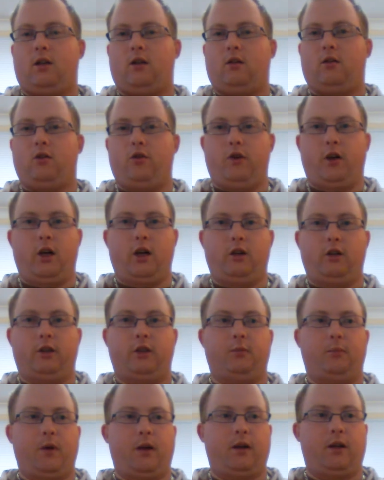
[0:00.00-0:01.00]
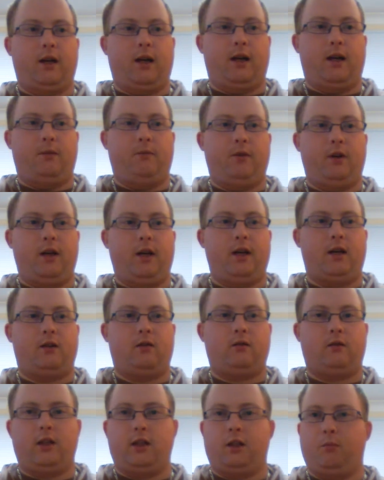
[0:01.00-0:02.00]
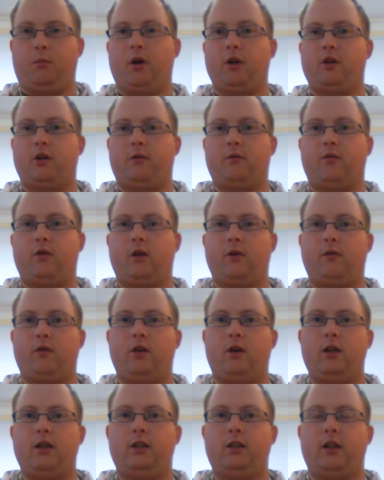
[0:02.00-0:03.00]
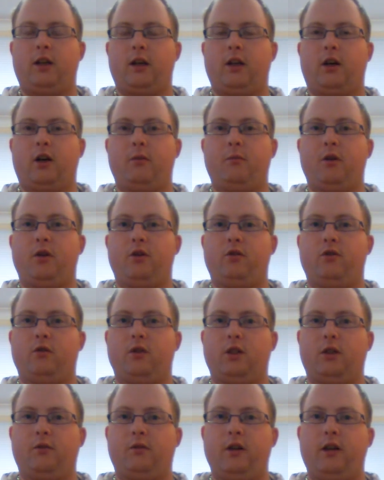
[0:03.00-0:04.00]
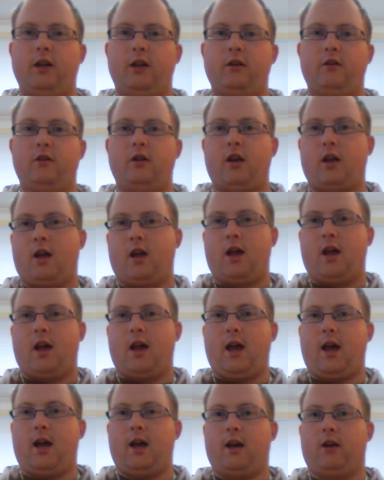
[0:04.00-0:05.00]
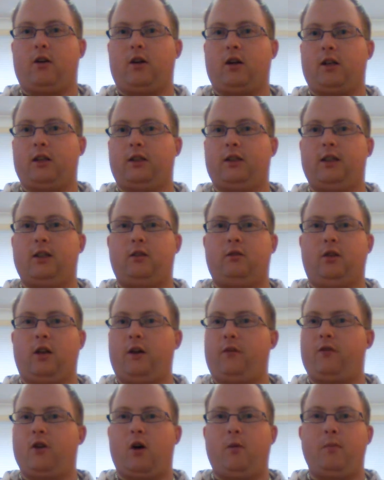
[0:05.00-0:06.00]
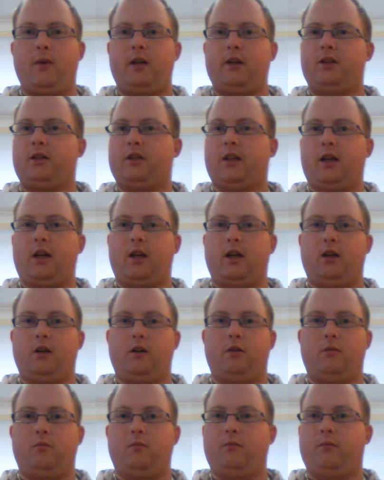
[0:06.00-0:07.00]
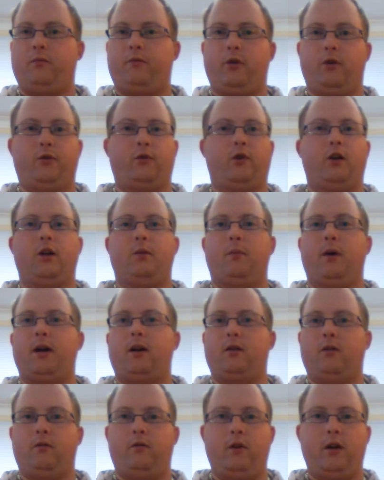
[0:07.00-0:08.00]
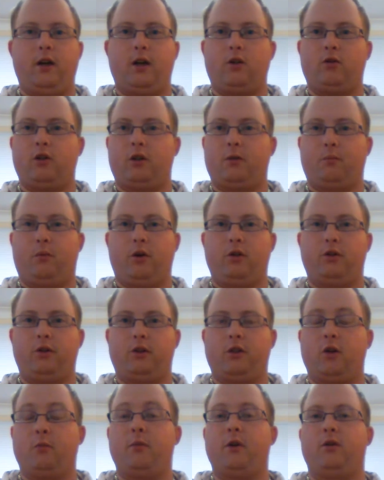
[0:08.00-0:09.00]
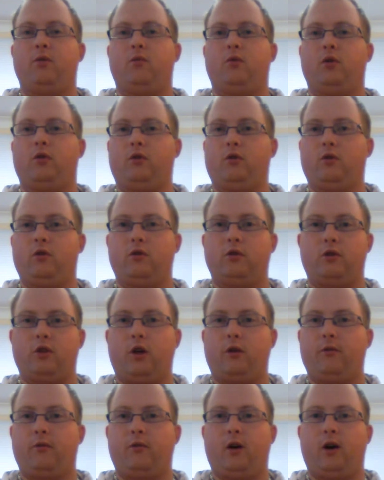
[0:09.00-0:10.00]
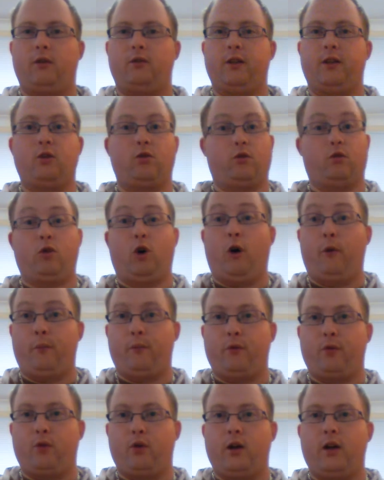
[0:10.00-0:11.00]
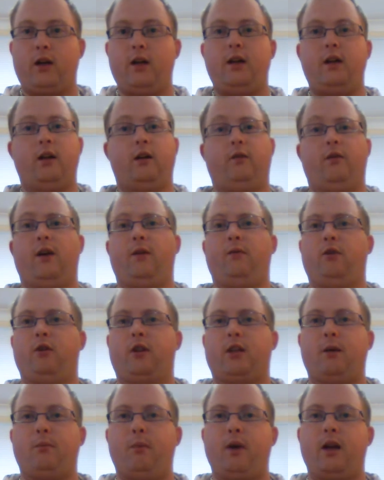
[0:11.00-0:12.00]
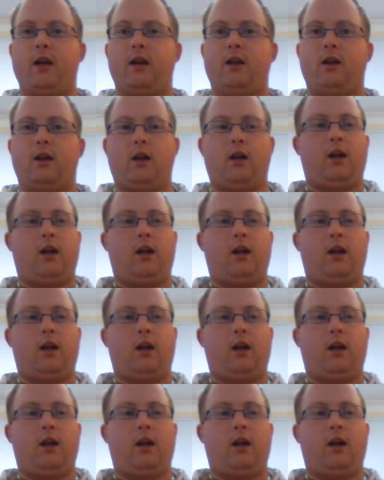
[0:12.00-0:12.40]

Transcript: Who knows? But for now, that's my top 5, guys. And I hope you enjoyed this video. And like I said, leave comments and feel free to make a video response. Tell me what your top 5s are, or top 3 if you haven't got that many.